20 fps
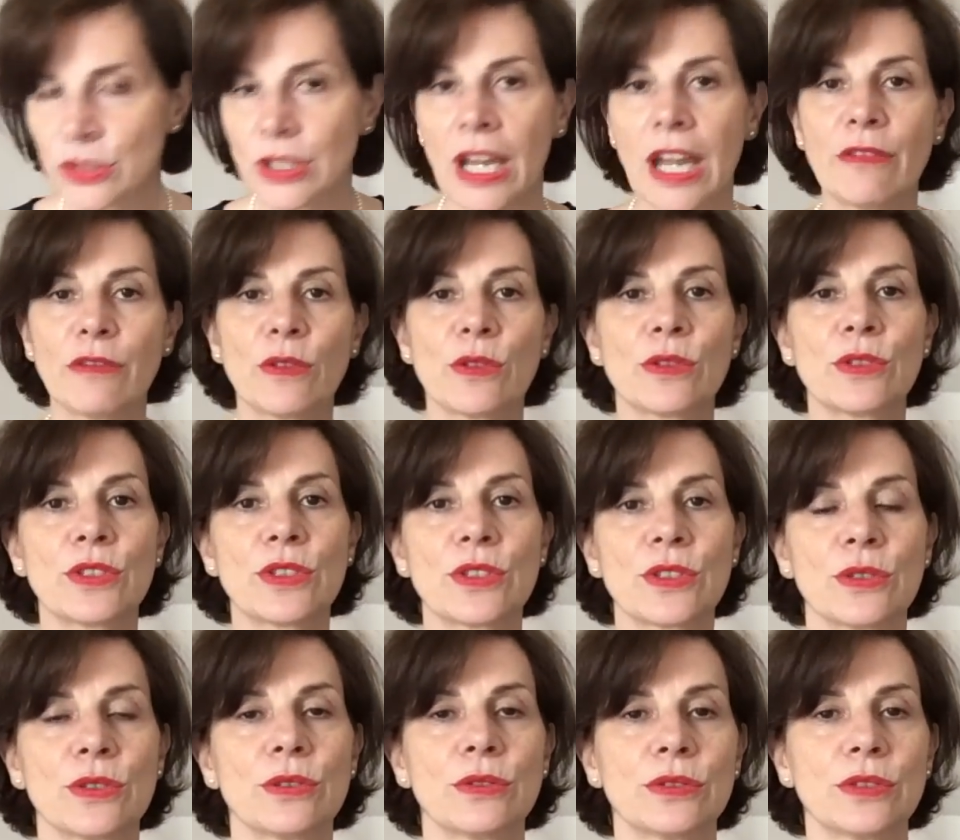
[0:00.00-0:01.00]
we have
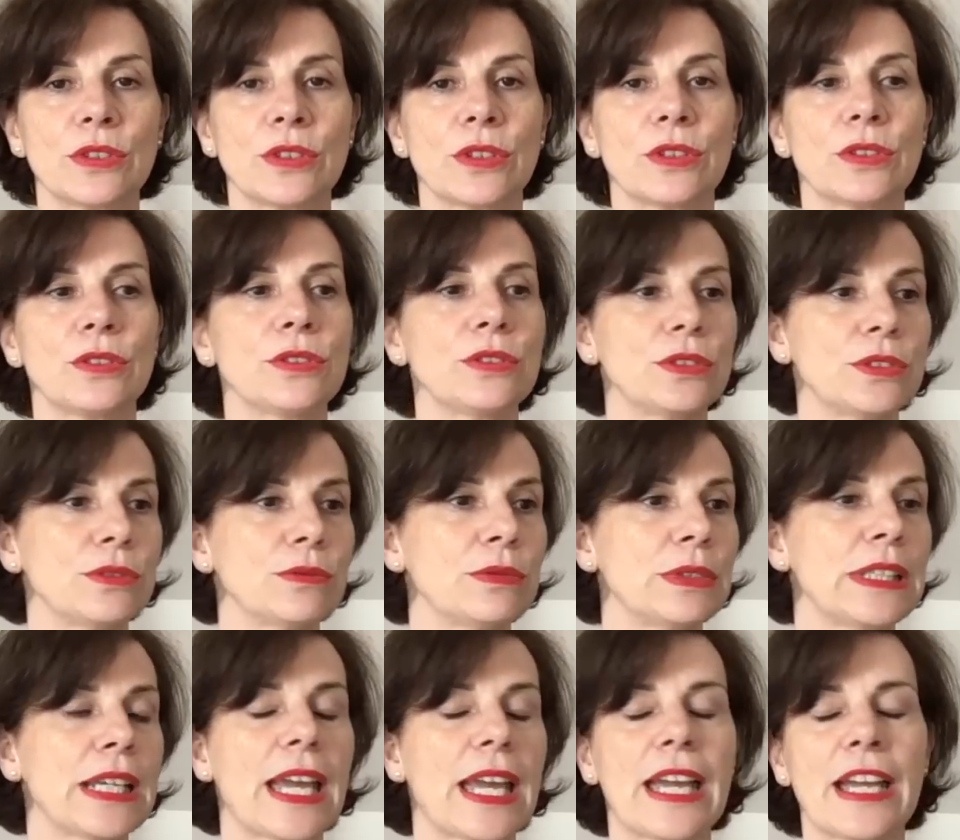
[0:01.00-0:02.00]

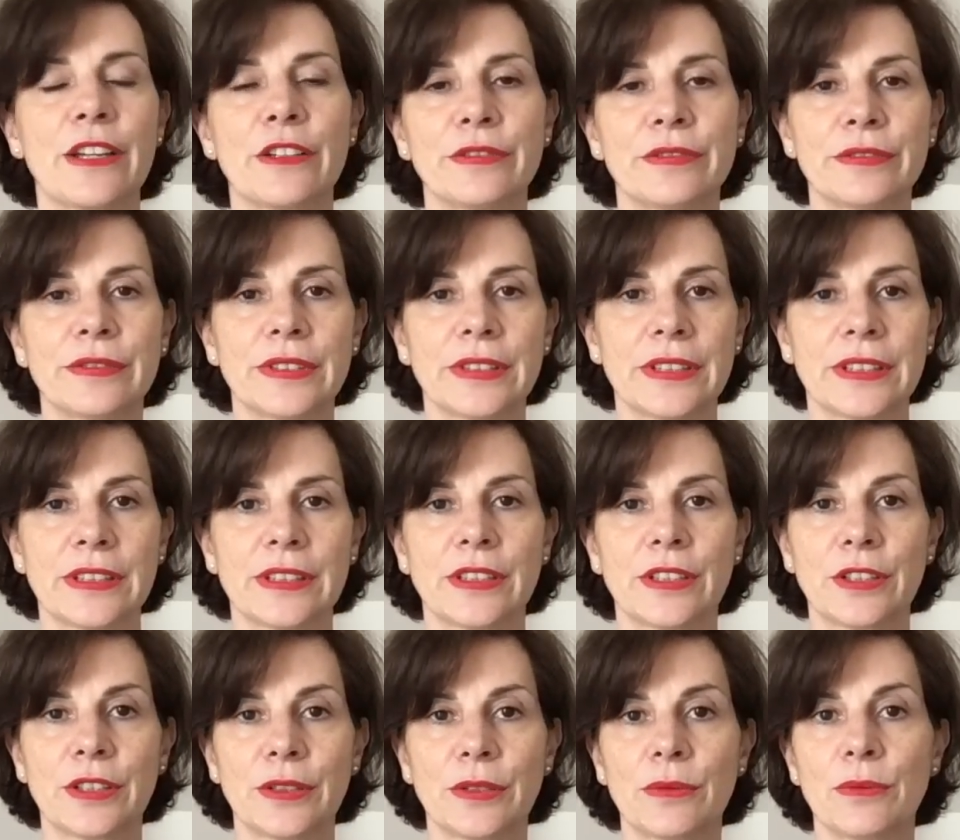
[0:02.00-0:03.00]
boots, winter
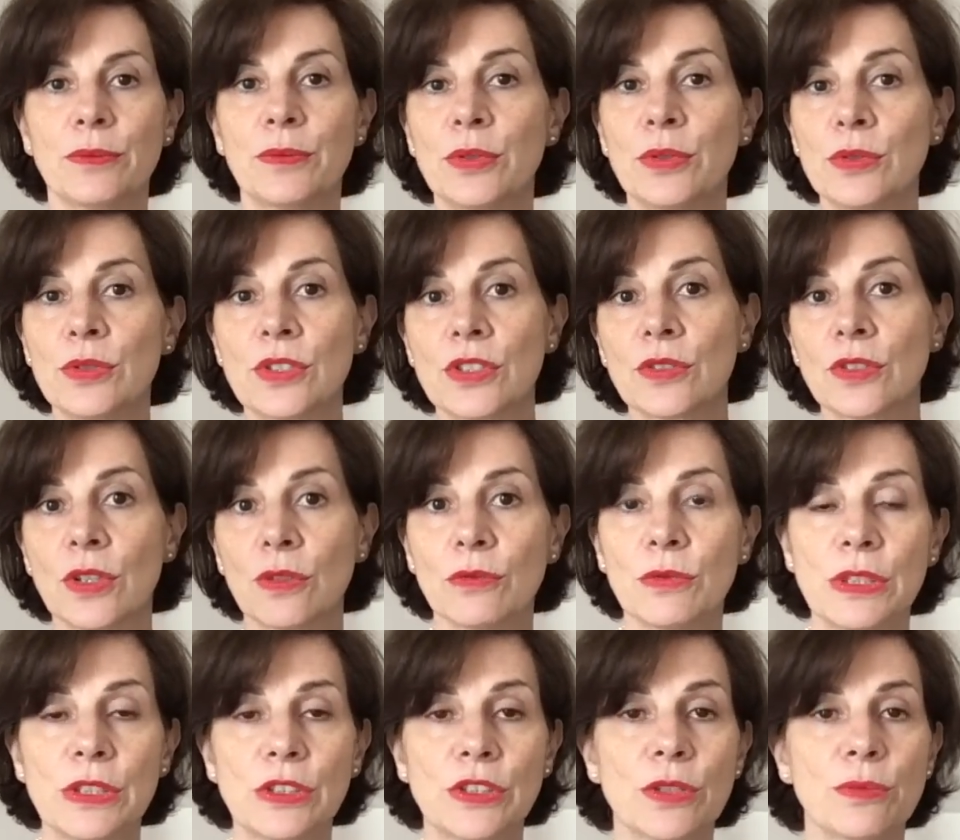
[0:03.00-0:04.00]
boots, mine are
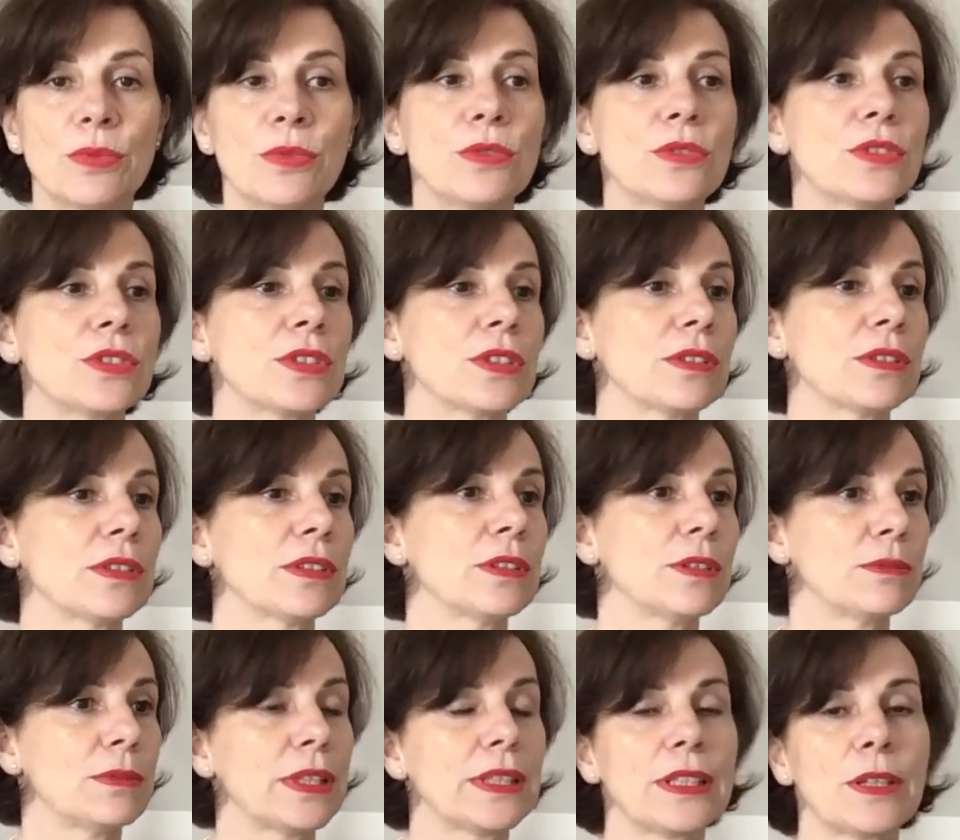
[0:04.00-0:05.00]
put away,
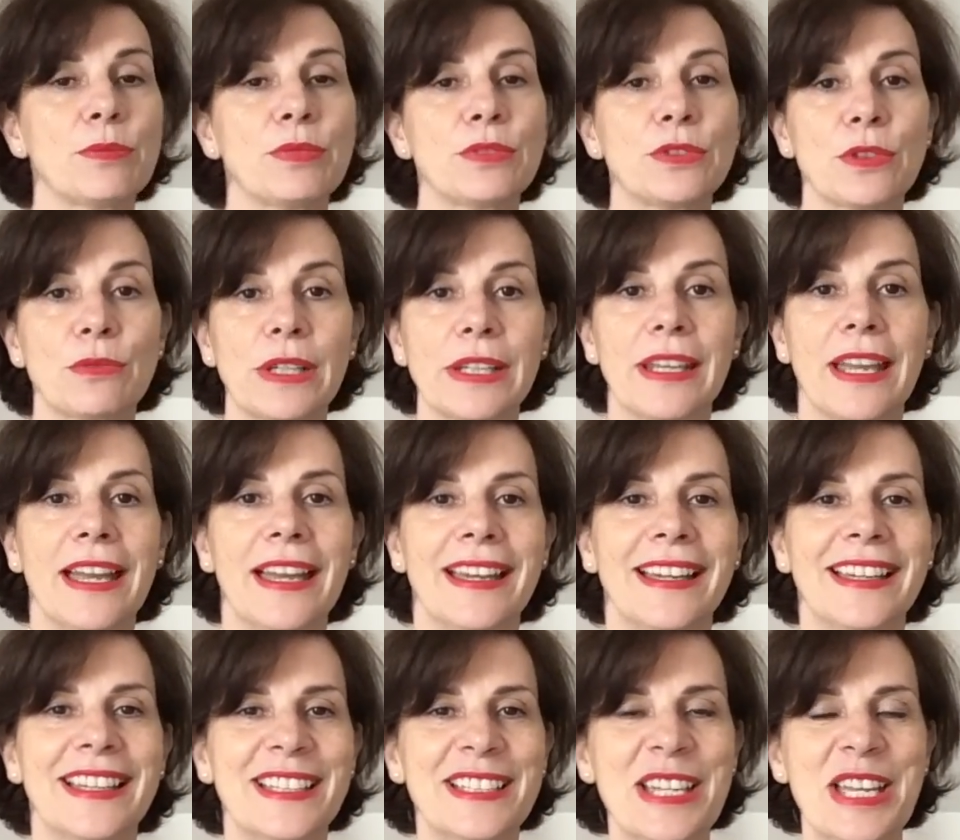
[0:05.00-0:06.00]
but
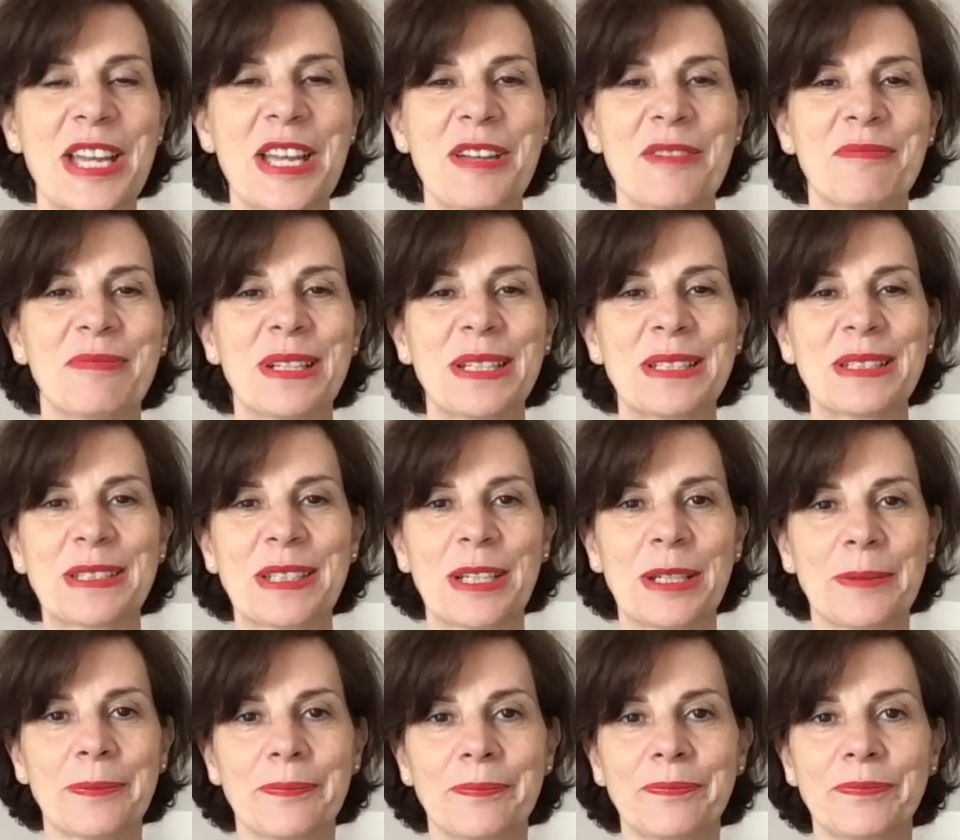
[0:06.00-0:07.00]
you know, black leather
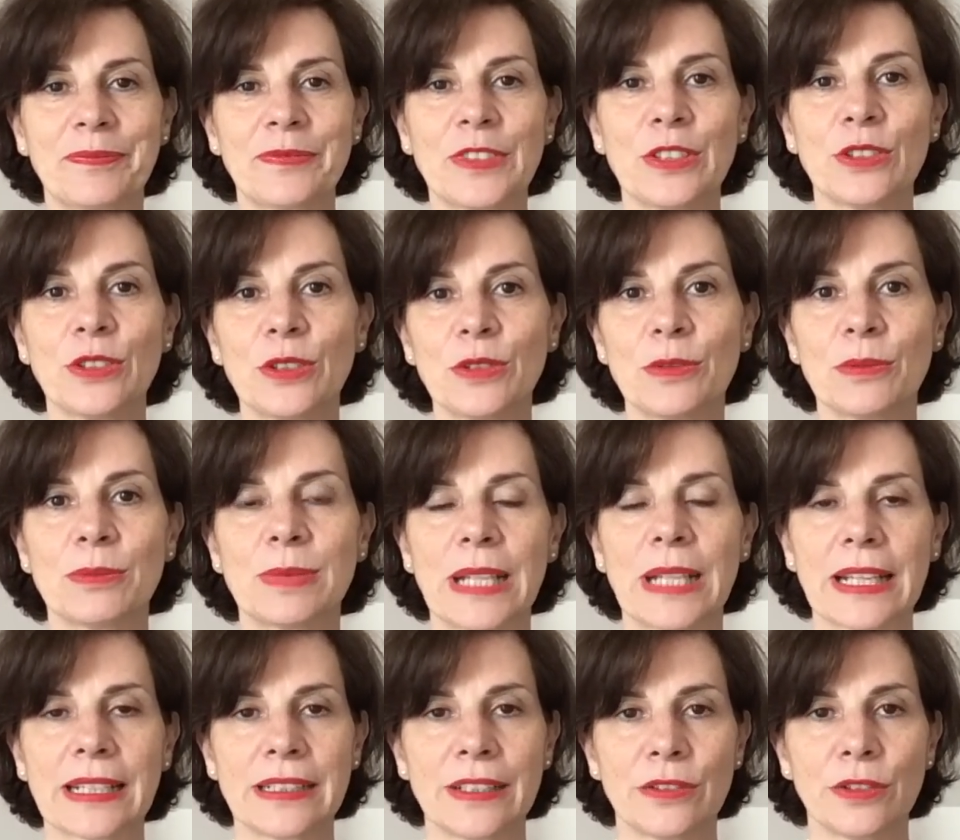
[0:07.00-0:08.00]
boots, not the
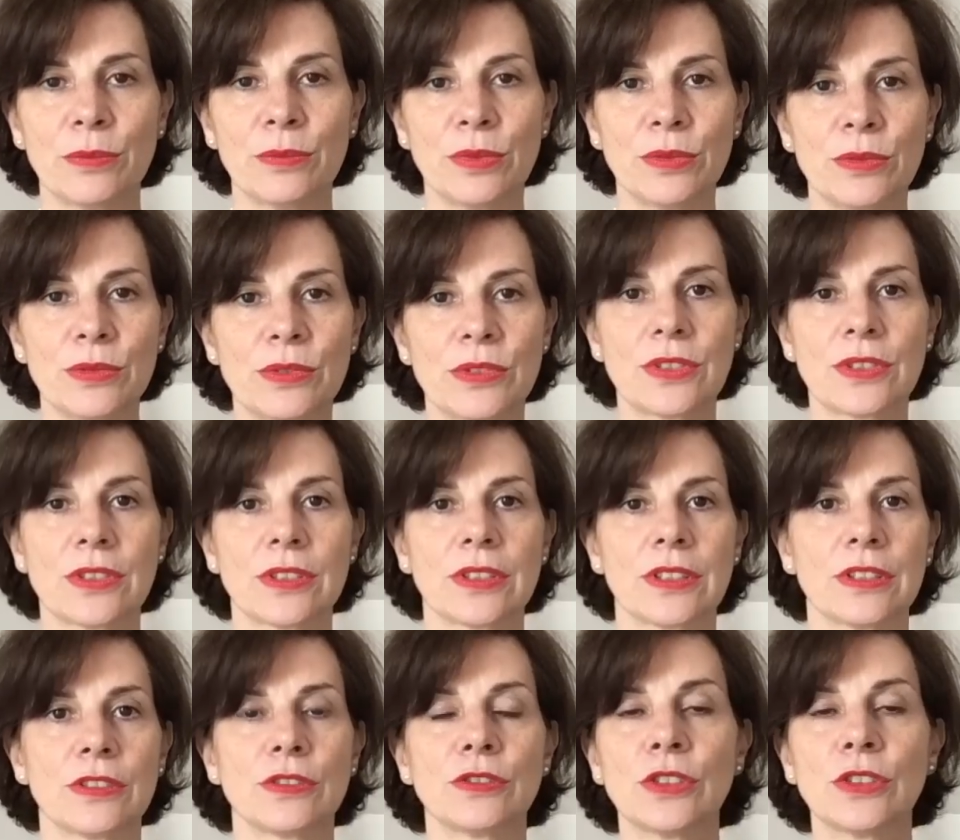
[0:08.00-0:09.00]
slouchy
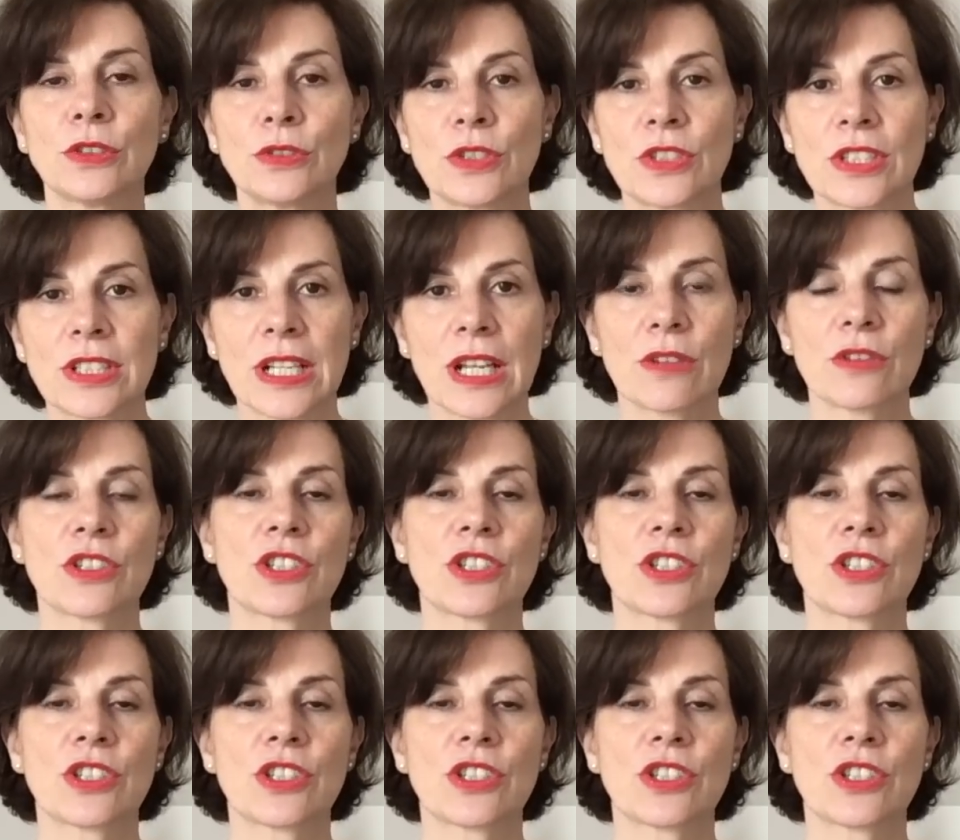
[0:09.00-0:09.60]
sort,